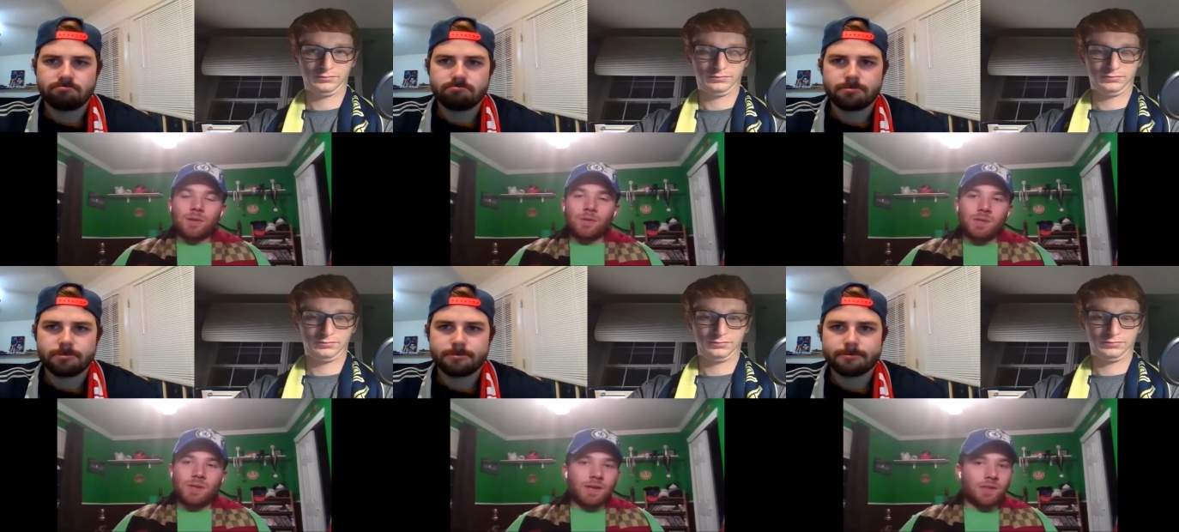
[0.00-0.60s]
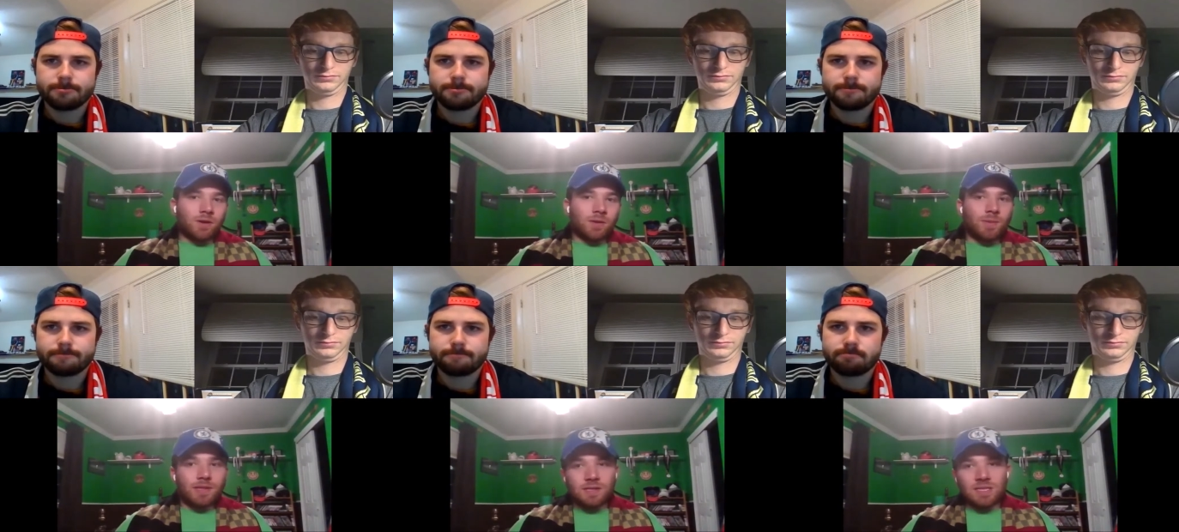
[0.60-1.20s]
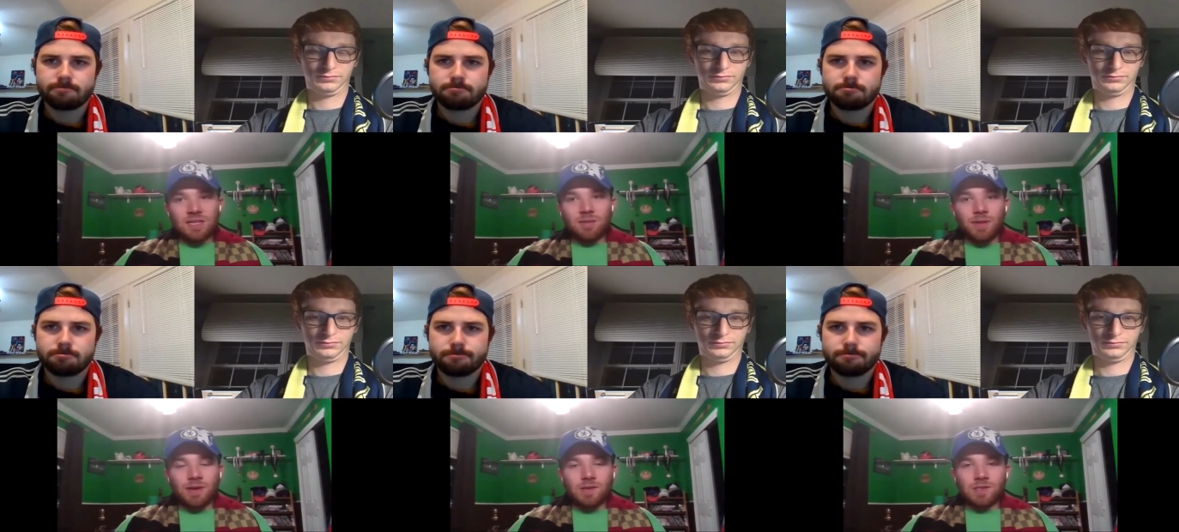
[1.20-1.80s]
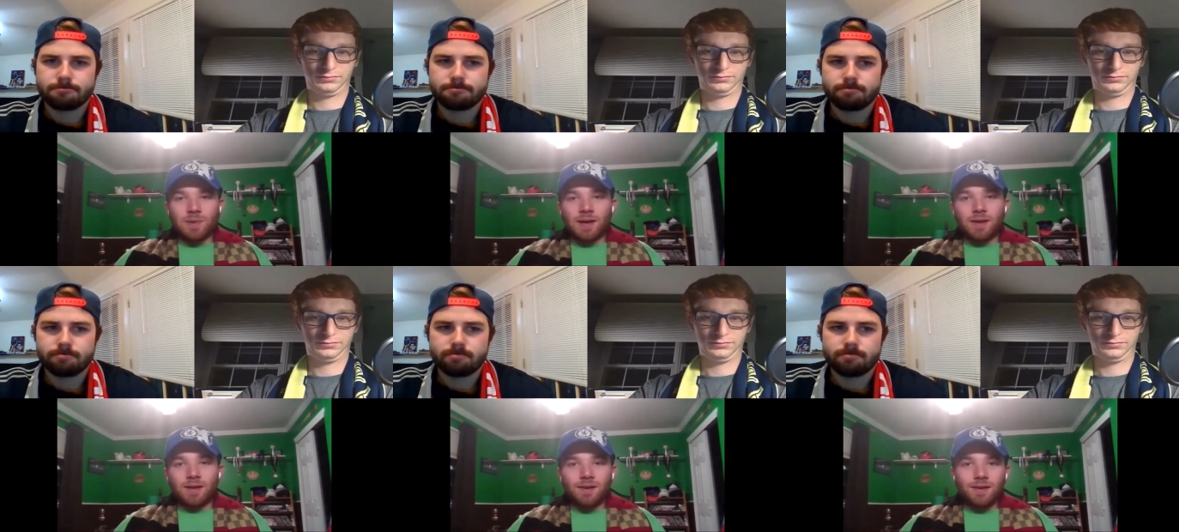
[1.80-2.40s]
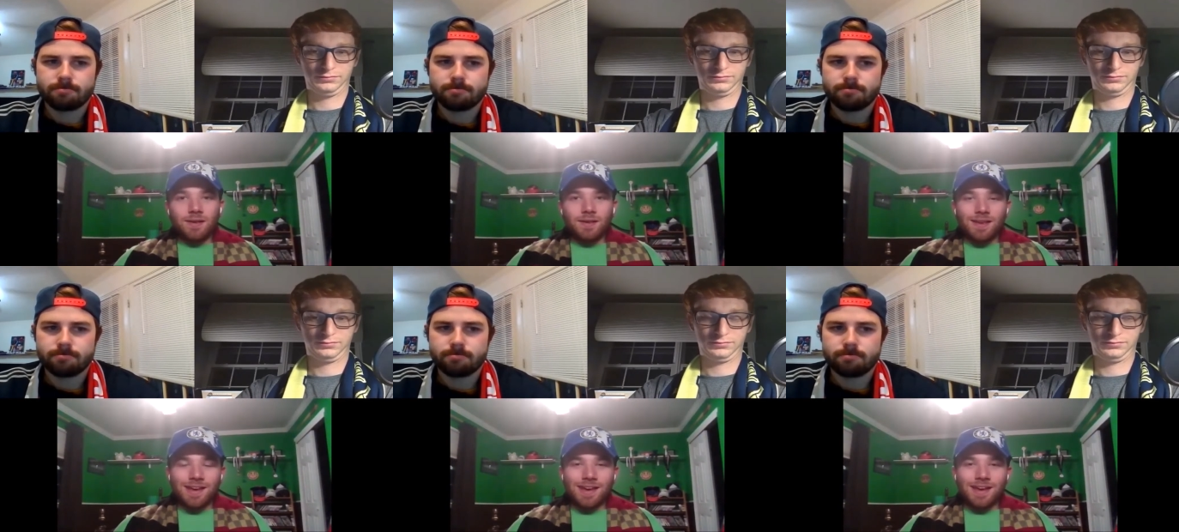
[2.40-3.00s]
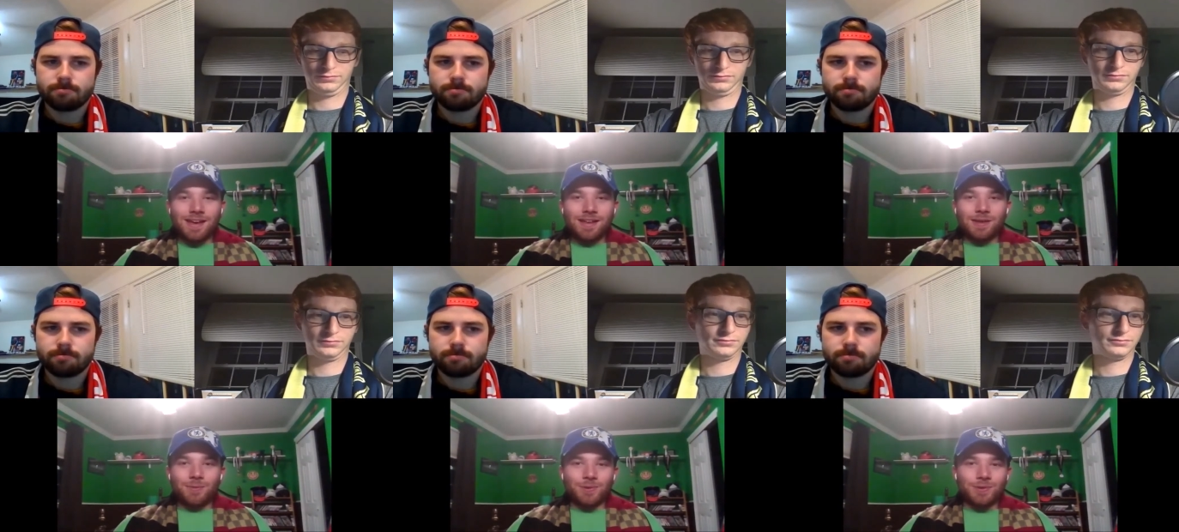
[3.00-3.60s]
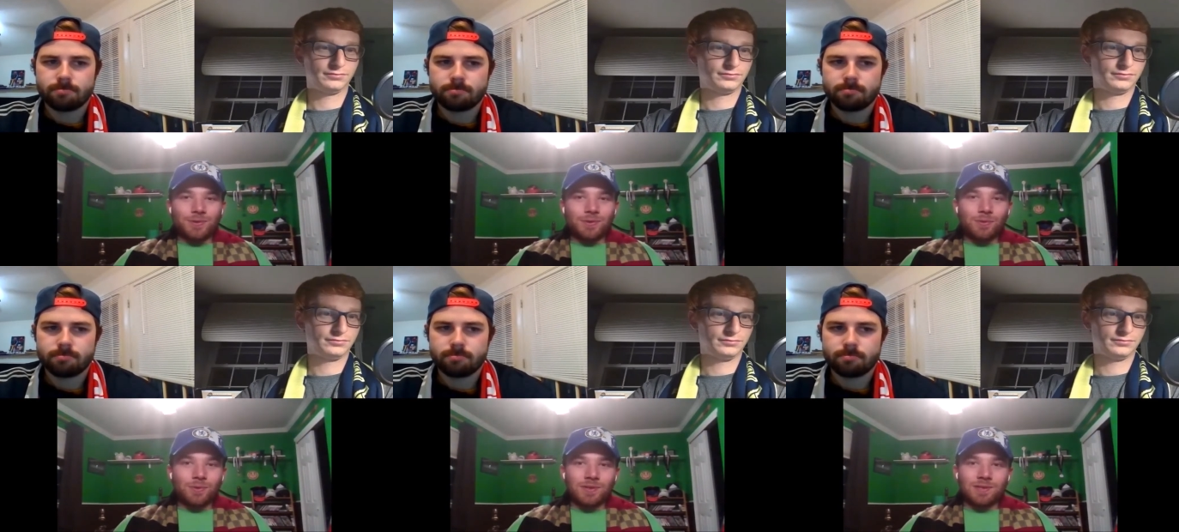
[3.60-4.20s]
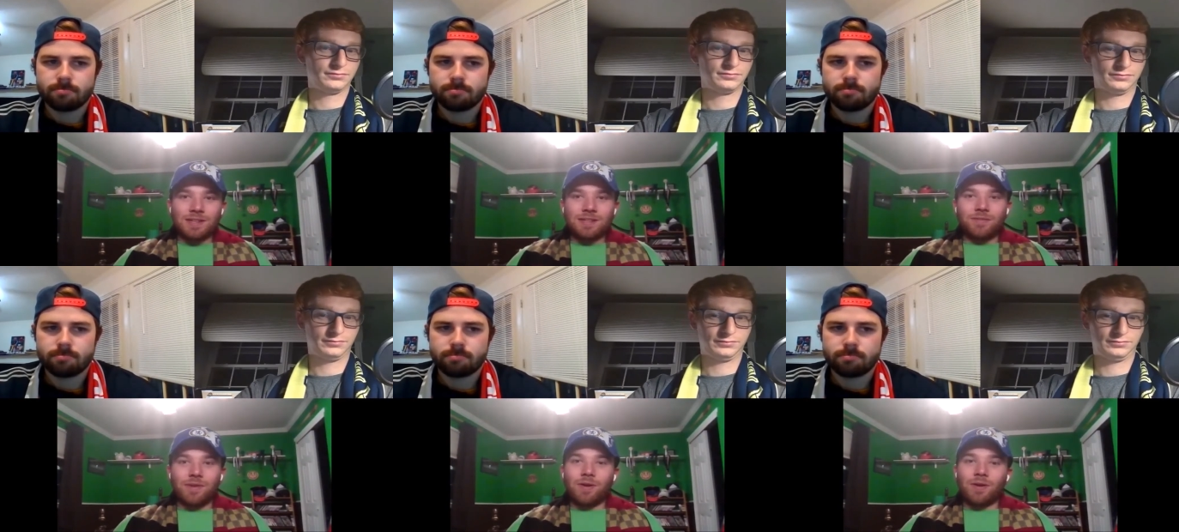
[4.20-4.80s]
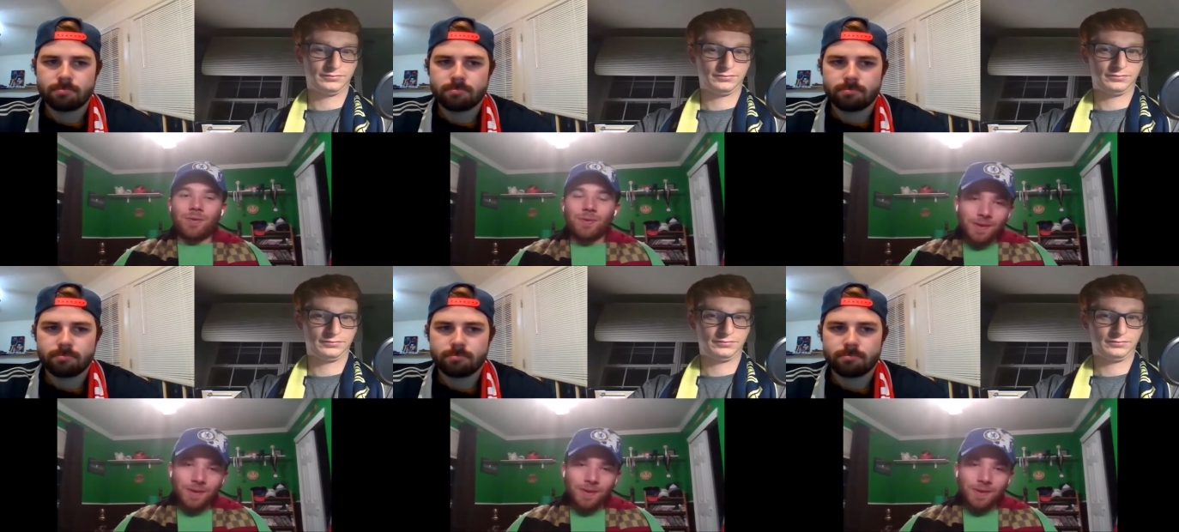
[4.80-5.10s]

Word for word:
Speaker 1: loan there, he took up a designated player spot, and it was Lucas Ontivero.